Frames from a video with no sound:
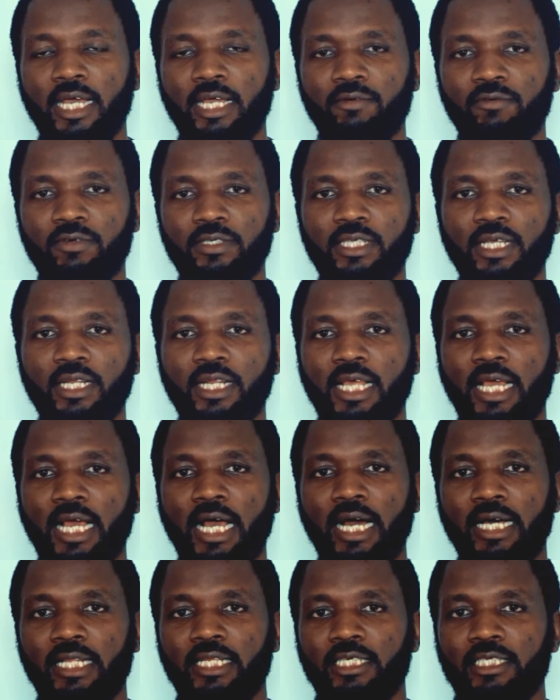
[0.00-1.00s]
recently
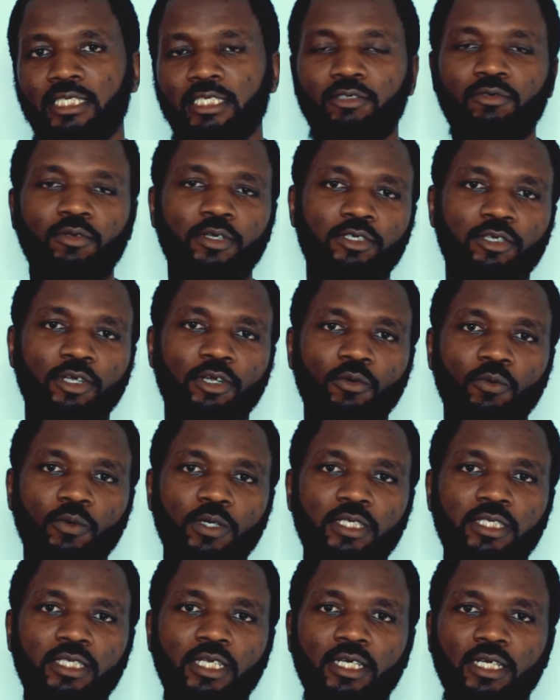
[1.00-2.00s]
had a situation in
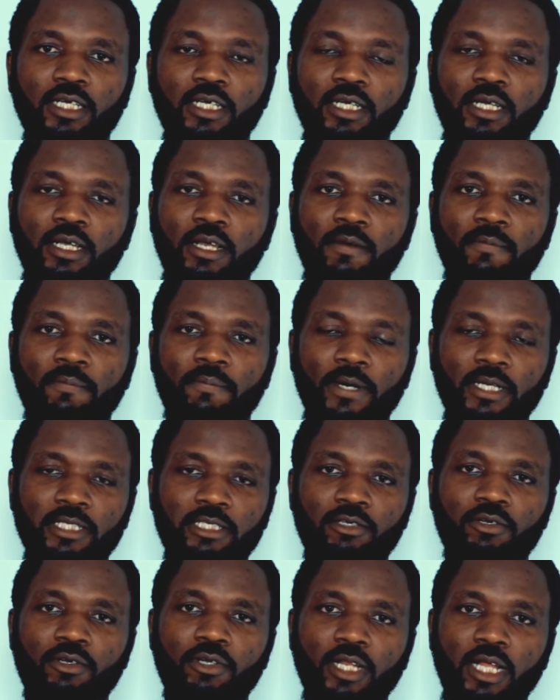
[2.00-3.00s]
which a
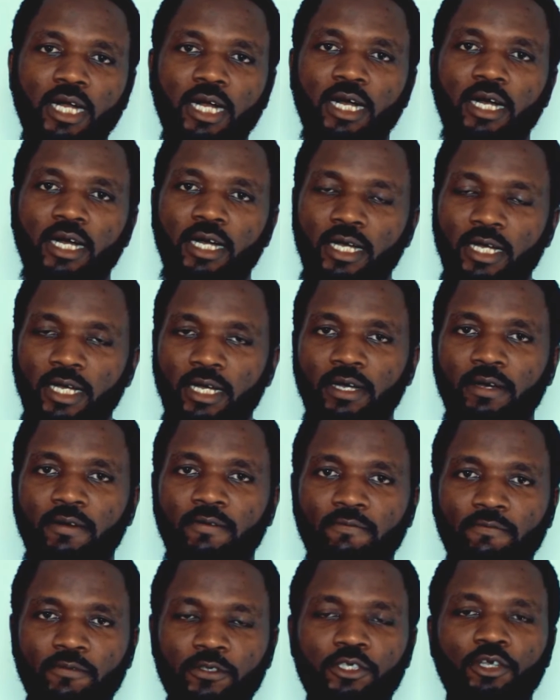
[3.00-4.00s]
particular
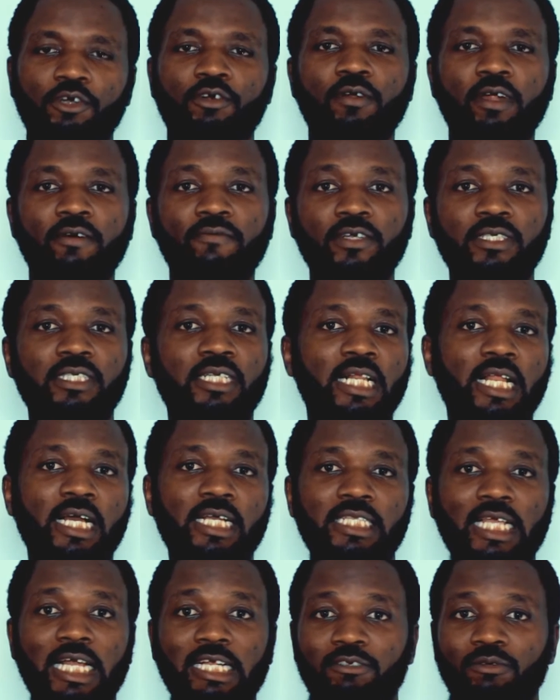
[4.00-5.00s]
photographer's
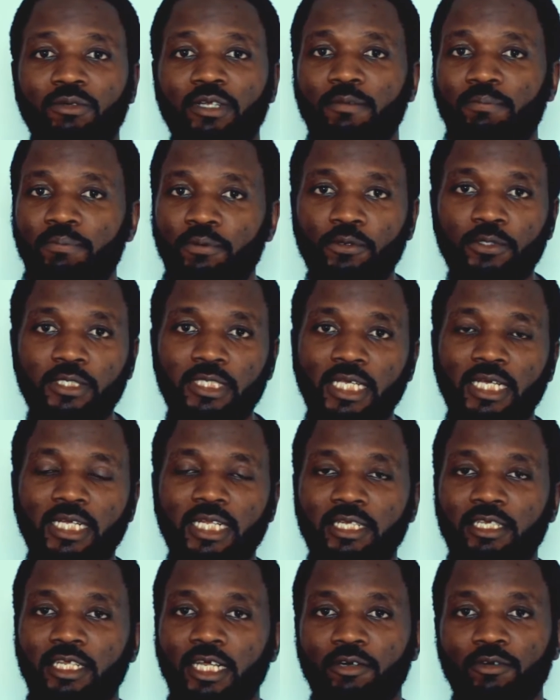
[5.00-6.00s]
client actually
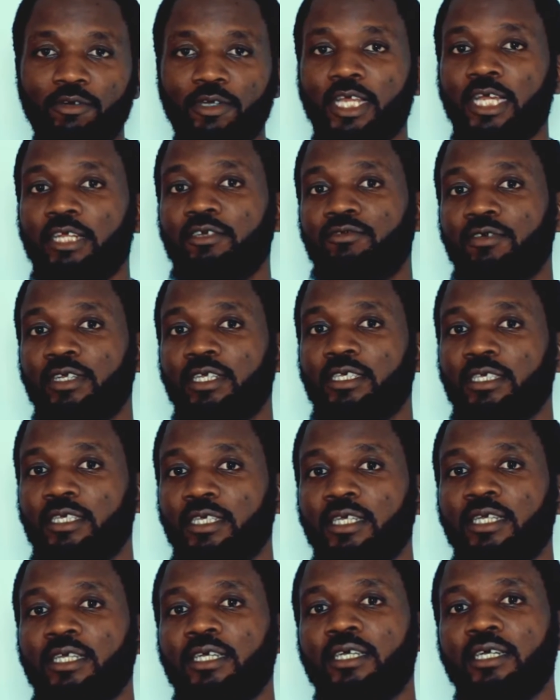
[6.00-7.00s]
posted a derogatory
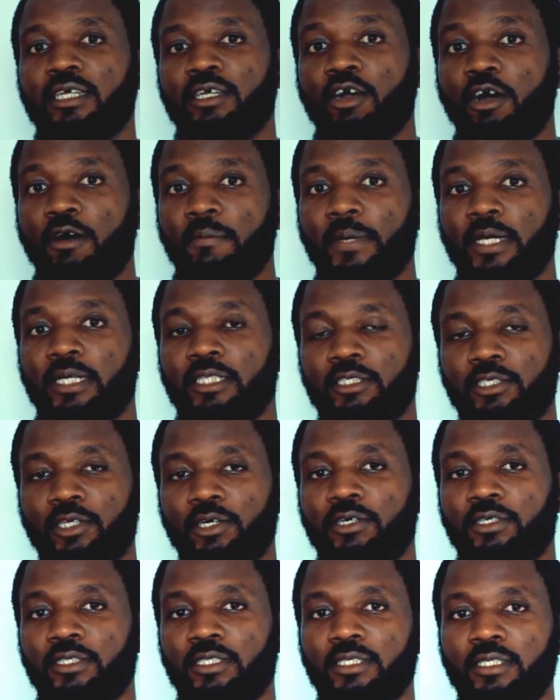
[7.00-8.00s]
comment
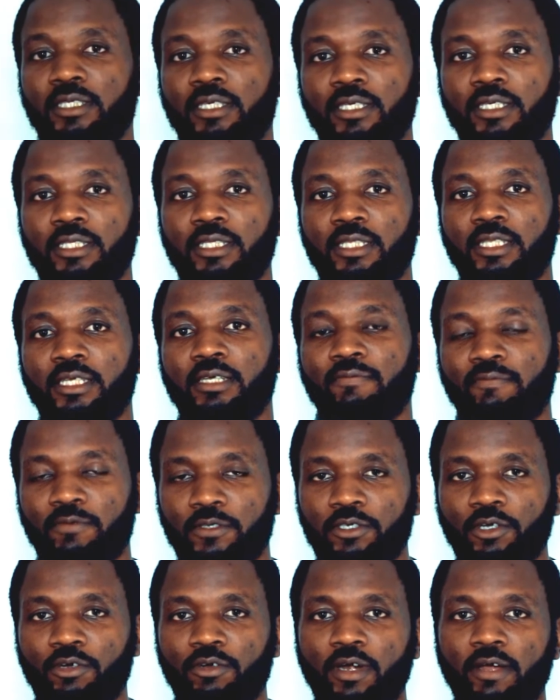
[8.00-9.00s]
on the
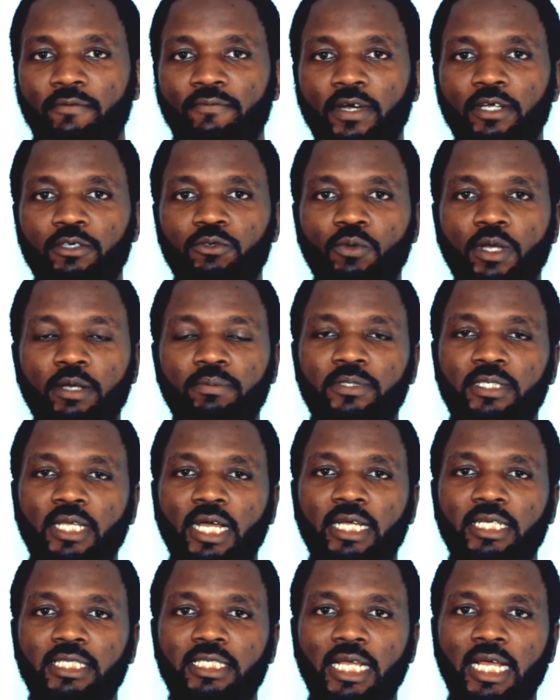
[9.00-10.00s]
photographer's
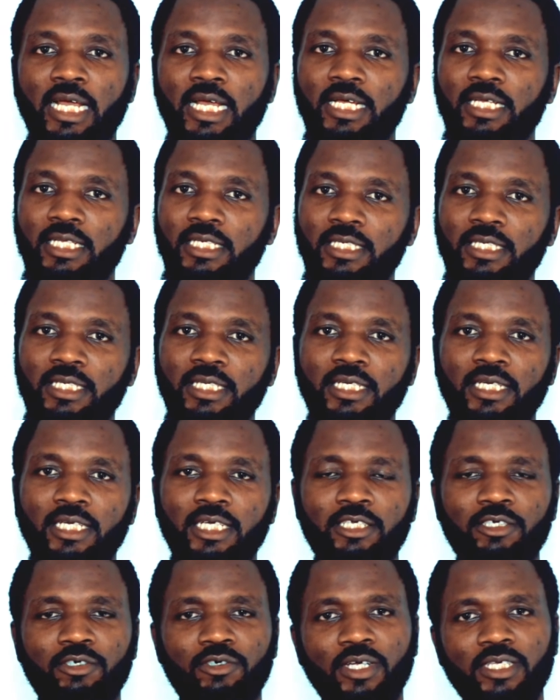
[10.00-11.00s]
website, and
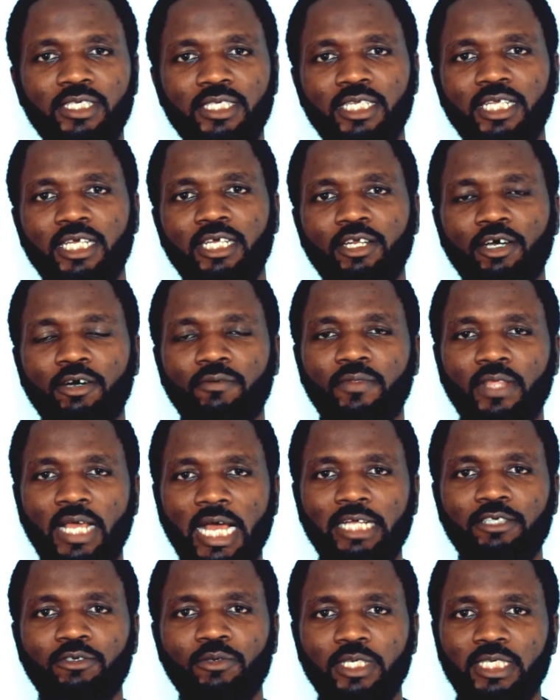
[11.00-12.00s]
interestingly enough, they
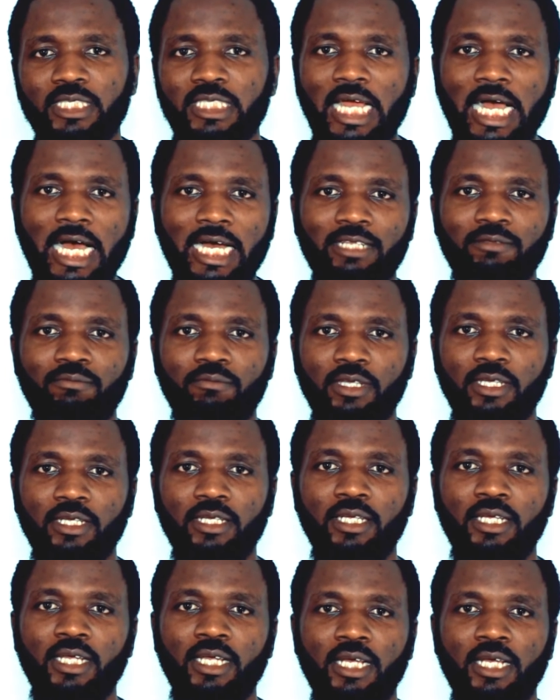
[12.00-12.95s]
actually tagged me.